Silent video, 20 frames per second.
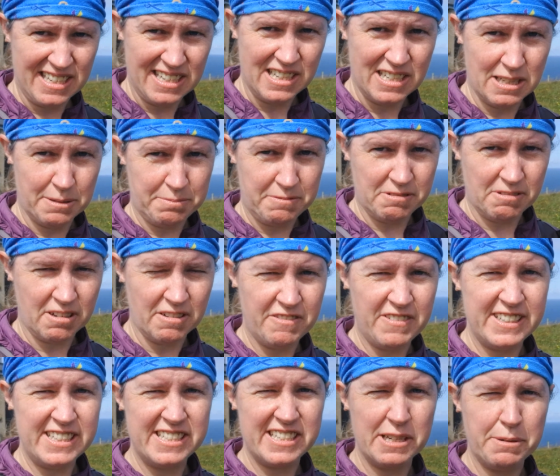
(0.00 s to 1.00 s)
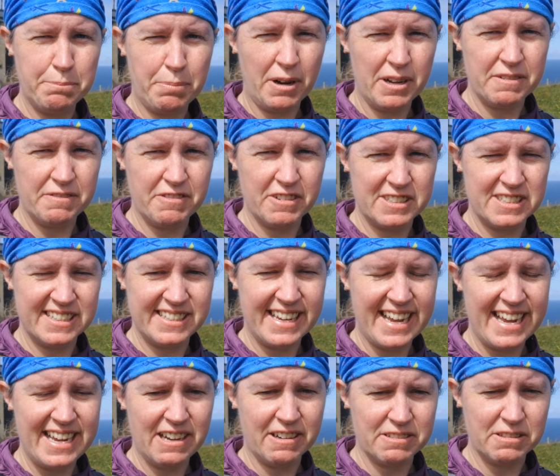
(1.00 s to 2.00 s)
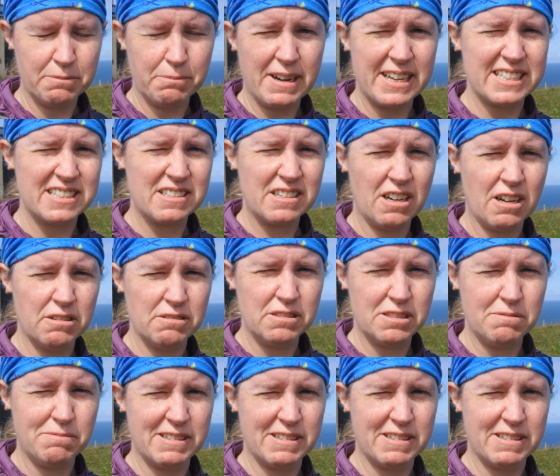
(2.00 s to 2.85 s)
up to our finishing point for today on the west coast,